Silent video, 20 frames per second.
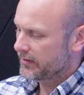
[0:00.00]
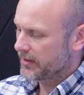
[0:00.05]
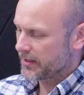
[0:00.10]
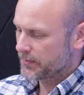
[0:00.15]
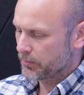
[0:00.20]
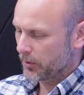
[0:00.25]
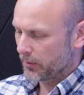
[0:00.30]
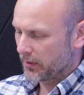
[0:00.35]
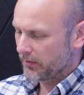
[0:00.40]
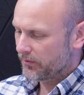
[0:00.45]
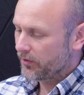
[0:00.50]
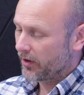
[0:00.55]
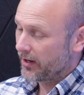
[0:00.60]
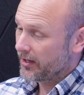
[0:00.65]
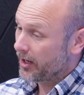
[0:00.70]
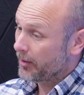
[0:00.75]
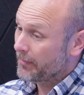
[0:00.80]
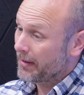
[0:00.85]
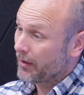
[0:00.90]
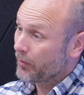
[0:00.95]
there's probably a
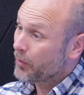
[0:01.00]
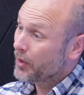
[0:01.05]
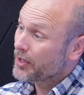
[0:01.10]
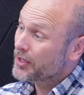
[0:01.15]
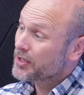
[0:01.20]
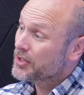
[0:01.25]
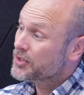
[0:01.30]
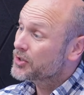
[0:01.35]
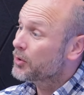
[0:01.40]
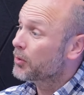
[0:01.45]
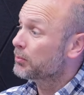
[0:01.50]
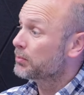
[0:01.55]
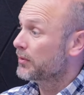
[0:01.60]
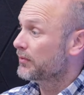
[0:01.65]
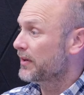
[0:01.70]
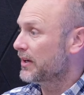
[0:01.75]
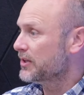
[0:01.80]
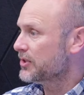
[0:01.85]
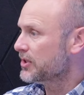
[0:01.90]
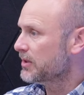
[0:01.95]
finite amount of work you can do on
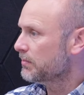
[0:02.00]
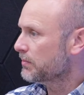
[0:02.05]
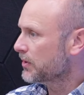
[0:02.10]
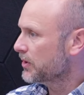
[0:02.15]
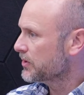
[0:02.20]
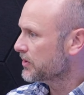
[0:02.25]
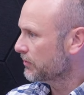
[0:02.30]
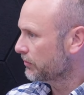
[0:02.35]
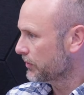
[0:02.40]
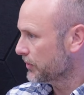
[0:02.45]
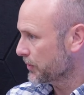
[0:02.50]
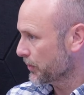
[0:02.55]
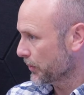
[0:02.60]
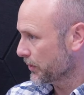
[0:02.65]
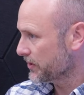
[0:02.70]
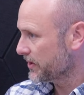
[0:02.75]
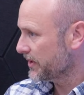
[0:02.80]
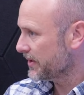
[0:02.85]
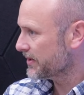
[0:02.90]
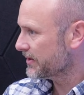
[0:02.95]
prevention because of
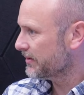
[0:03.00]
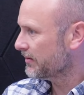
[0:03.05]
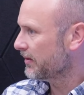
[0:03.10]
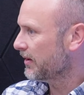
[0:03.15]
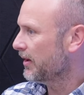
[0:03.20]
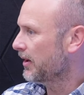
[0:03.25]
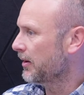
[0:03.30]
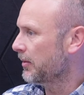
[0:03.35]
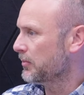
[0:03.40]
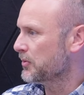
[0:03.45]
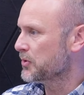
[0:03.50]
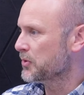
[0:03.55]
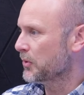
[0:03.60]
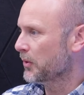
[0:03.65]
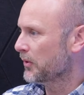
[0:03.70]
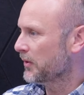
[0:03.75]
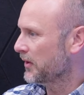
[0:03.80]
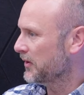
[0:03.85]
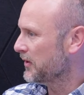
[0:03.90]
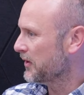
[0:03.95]
resources. And I'm
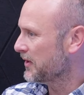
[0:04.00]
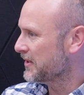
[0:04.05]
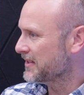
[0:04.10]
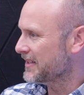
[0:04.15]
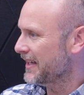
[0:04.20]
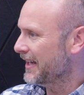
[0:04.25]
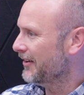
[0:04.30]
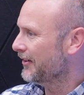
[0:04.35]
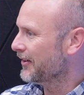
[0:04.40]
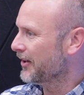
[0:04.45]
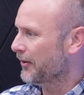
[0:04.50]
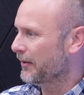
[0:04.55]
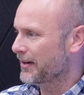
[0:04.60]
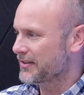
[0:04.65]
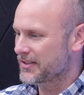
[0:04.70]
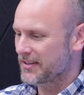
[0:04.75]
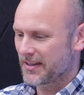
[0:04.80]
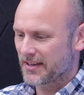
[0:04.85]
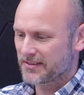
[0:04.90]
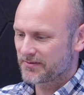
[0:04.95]
sure that you could sit here and go,
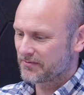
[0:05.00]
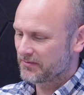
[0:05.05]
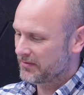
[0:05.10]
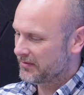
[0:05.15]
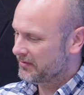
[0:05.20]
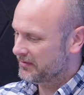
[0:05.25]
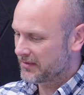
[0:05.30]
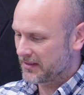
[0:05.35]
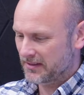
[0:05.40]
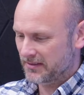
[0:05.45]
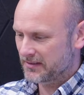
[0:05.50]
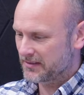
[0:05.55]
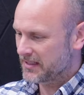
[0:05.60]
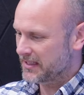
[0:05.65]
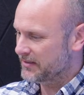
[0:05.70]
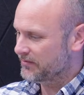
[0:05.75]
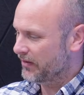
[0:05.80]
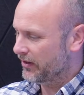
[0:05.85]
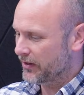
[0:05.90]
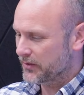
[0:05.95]
actually, there's
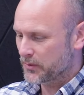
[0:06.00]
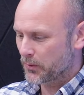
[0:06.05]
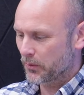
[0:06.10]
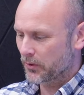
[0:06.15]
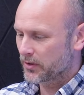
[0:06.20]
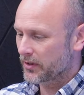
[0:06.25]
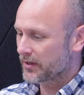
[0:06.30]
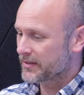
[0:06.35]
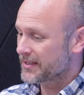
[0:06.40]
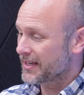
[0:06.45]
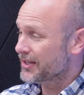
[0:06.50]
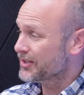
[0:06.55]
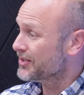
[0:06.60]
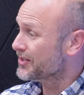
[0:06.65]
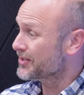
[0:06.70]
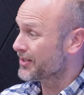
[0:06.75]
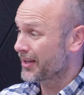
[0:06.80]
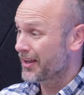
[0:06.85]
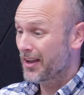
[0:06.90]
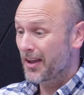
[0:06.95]
these various
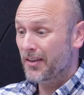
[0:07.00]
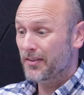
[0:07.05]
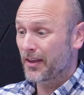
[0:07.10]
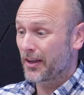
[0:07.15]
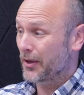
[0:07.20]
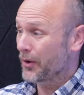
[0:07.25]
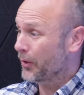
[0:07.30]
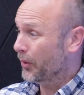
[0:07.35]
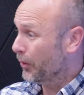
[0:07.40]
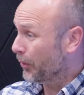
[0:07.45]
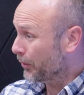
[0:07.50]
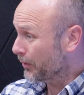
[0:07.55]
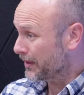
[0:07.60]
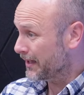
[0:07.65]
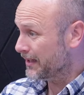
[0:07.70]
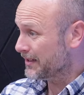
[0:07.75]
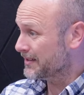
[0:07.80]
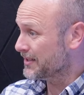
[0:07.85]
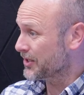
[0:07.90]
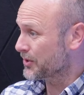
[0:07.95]
organizations that they all
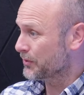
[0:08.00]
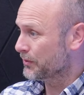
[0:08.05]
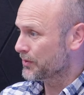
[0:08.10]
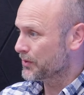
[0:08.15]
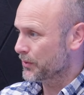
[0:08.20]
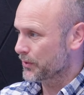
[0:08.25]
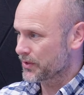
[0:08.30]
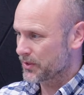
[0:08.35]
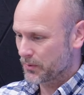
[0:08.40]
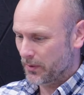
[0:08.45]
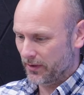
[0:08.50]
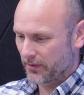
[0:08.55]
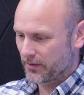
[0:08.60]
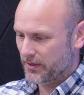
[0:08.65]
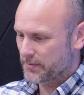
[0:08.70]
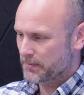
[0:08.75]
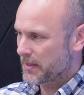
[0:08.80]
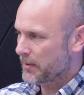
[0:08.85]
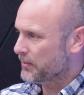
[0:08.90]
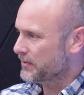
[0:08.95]
need additional resources,
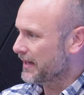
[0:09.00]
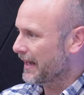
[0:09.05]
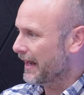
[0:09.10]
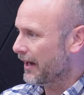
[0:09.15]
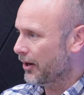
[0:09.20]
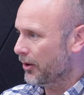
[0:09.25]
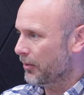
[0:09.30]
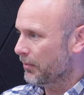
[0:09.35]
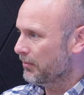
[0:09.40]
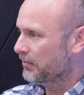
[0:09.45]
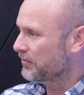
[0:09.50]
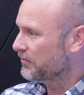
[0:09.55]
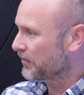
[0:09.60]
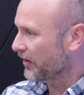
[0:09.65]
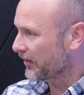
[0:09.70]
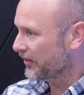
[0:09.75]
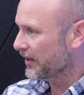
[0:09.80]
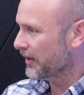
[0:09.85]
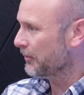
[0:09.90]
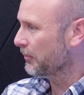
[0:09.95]
whether it's people to help,
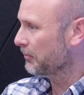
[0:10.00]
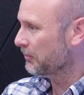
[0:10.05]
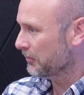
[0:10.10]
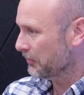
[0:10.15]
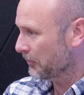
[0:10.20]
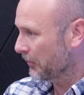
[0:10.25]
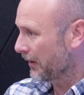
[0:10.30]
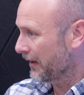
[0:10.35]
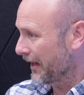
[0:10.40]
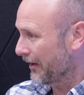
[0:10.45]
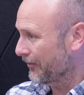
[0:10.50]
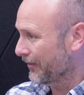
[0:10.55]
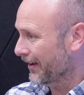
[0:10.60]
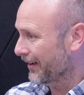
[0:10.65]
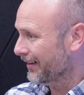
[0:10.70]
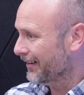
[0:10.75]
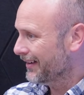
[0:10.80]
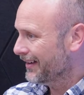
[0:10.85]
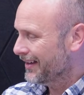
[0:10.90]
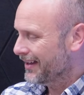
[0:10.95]
funding,
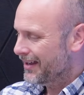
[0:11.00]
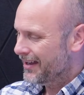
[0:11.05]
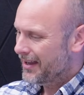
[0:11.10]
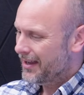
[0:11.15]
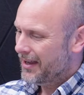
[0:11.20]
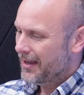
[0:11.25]
whatever. Mm-hmm.